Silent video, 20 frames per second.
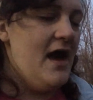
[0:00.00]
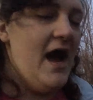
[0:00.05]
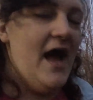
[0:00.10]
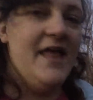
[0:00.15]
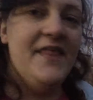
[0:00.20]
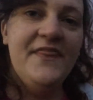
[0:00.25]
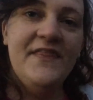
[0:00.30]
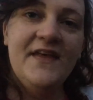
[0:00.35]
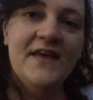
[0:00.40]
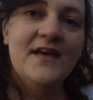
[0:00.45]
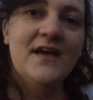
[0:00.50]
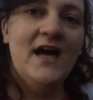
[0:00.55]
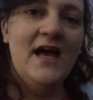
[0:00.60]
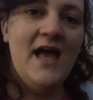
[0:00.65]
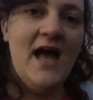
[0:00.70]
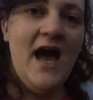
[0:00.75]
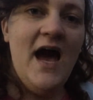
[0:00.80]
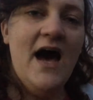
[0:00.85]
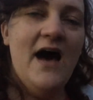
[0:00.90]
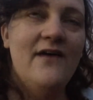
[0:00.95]
I think I
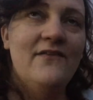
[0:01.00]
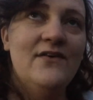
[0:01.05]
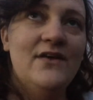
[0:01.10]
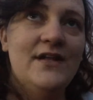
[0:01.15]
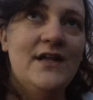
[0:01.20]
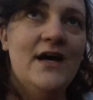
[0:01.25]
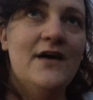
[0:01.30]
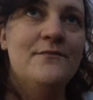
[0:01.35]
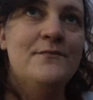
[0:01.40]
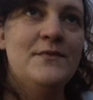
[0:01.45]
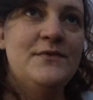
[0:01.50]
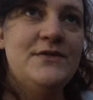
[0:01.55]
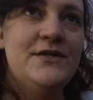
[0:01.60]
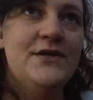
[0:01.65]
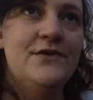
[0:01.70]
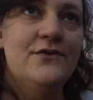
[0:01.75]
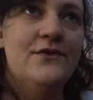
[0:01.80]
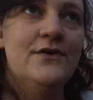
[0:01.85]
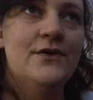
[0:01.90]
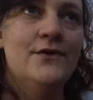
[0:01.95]
have enough
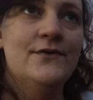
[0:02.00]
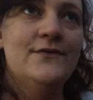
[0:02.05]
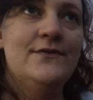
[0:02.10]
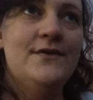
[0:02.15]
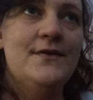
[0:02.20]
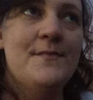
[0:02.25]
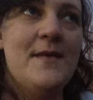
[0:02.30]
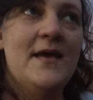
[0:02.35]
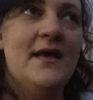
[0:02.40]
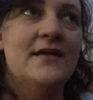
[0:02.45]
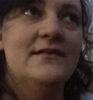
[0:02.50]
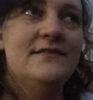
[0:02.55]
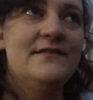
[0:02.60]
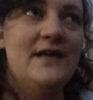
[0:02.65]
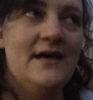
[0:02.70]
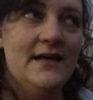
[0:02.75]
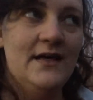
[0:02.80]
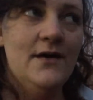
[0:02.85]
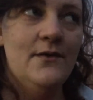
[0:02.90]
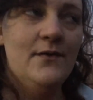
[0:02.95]
materials to make a
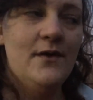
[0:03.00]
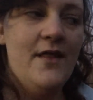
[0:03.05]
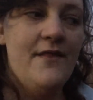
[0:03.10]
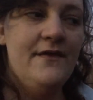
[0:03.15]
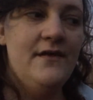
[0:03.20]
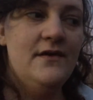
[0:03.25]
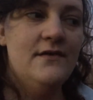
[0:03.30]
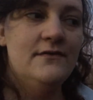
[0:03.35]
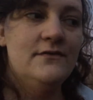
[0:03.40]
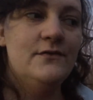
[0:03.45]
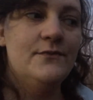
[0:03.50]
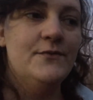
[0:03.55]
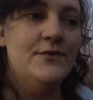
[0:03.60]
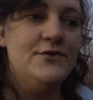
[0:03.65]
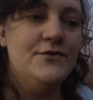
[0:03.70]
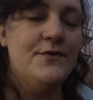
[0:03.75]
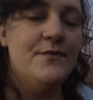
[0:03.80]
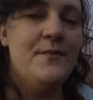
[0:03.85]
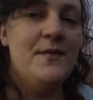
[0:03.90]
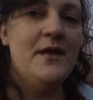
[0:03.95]
second one of these,
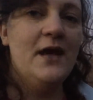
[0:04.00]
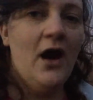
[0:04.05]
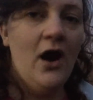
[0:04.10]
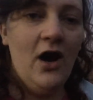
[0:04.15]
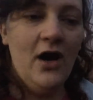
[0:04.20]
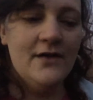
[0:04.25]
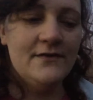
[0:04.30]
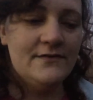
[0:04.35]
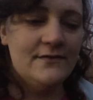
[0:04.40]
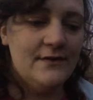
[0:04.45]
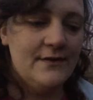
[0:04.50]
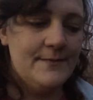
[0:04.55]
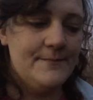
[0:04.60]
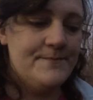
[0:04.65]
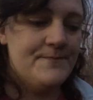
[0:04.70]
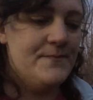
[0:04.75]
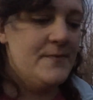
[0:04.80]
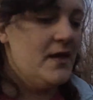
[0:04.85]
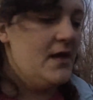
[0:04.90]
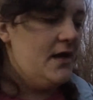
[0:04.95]
which would be
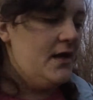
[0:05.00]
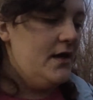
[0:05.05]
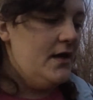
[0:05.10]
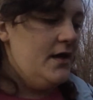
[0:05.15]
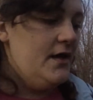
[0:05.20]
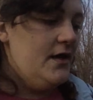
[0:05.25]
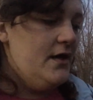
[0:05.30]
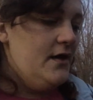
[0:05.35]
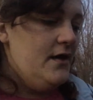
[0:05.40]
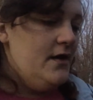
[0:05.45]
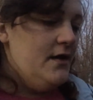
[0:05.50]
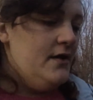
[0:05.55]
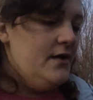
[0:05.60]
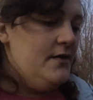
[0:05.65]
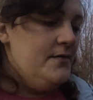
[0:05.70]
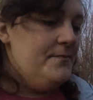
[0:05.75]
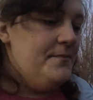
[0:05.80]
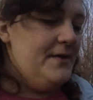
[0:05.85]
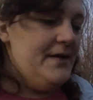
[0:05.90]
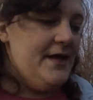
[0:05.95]
awesome,
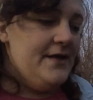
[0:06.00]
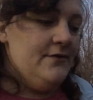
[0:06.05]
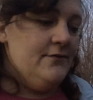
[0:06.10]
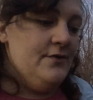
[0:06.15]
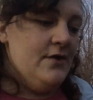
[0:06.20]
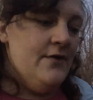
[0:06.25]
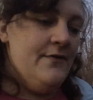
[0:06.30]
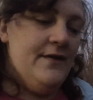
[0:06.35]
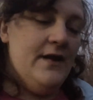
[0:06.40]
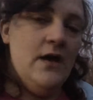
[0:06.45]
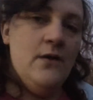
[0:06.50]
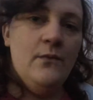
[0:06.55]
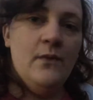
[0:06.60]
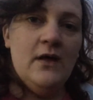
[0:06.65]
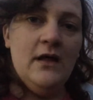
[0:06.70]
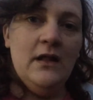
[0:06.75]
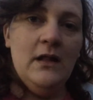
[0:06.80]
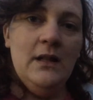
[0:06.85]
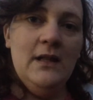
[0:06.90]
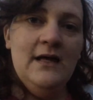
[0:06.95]
but I don't know that I
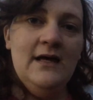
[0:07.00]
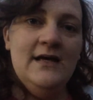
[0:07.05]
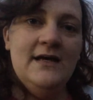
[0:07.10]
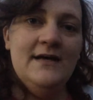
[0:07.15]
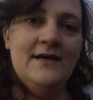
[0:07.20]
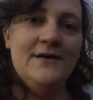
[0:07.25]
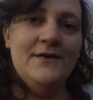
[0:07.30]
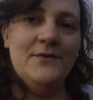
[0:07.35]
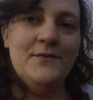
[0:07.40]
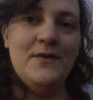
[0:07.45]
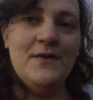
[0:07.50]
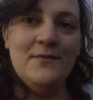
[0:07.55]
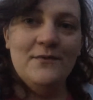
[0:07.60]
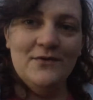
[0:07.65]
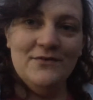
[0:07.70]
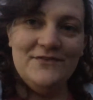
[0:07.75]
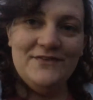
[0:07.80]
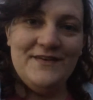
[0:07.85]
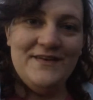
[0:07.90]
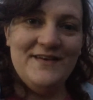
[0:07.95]
will. We
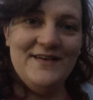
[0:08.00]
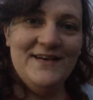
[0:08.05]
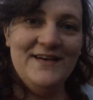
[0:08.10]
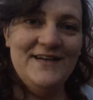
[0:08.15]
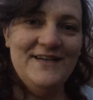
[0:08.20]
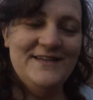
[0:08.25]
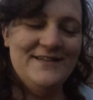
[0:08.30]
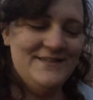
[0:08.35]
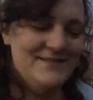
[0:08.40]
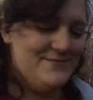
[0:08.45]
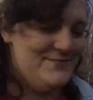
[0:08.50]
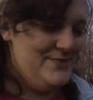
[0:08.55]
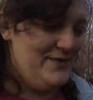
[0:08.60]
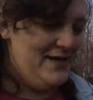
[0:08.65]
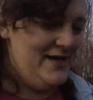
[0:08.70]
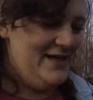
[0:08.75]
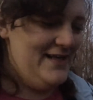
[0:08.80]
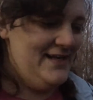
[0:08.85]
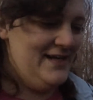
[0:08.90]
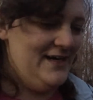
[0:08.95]
will see,
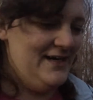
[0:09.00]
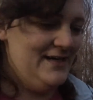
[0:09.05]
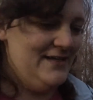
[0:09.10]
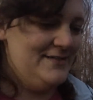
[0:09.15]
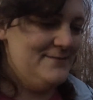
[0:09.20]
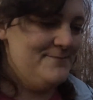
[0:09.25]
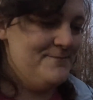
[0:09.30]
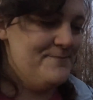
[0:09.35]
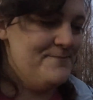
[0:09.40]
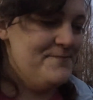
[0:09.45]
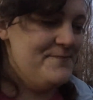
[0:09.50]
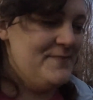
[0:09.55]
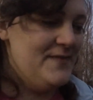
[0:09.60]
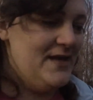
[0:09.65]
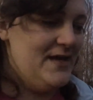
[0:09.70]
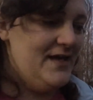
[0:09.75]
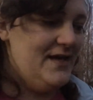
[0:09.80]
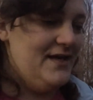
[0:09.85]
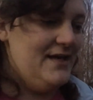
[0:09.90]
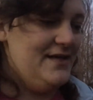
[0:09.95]
but um,
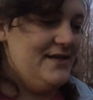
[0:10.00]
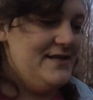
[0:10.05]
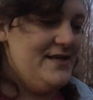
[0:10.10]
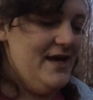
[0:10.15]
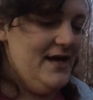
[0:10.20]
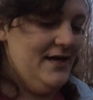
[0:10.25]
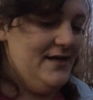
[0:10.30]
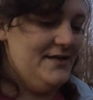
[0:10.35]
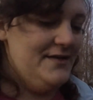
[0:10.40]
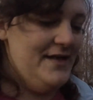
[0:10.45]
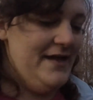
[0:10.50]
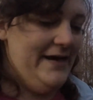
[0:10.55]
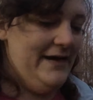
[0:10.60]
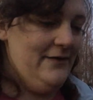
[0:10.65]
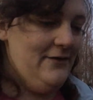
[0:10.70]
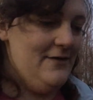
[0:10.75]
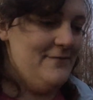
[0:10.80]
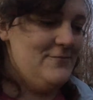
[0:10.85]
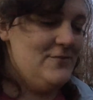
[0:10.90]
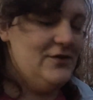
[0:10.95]
yeah,
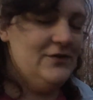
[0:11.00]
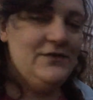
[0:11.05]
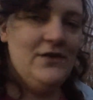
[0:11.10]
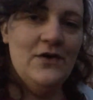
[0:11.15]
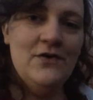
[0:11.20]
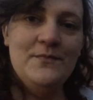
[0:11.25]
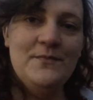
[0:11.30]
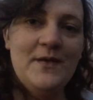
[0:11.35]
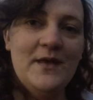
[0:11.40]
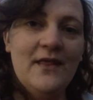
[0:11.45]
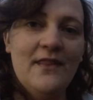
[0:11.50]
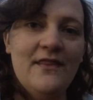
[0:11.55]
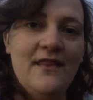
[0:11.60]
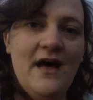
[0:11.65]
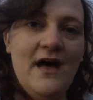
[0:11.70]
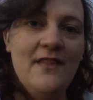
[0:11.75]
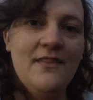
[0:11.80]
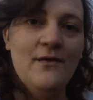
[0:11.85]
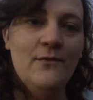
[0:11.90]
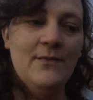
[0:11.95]
now I'm just hoping
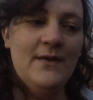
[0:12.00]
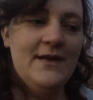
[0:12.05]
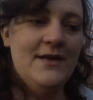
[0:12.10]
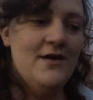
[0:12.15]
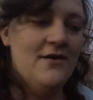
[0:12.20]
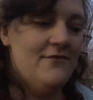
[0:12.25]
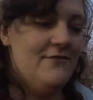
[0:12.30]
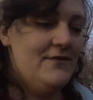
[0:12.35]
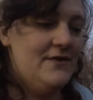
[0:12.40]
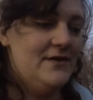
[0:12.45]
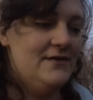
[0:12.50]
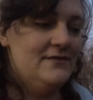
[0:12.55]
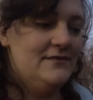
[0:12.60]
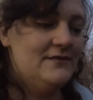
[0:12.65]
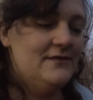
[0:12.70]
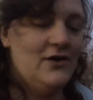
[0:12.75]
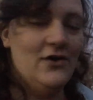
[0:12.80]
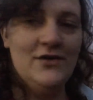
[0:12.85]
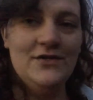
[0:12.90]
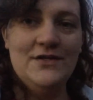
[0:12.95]
that the window
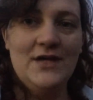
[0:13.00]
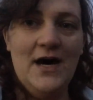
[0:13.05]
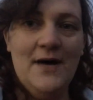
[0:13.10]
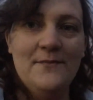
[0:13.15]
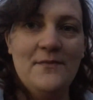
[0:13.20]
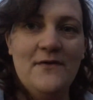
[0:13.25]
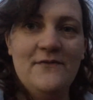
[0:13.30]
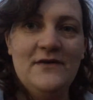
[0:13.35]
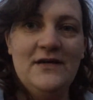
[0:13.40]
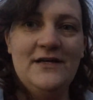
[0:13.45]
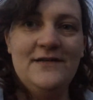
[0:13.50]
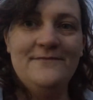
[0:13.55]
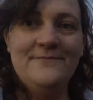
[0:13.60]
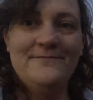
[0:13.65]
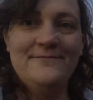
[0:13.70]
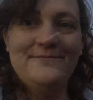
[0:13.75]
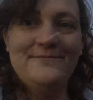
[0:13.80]
fits on top of it.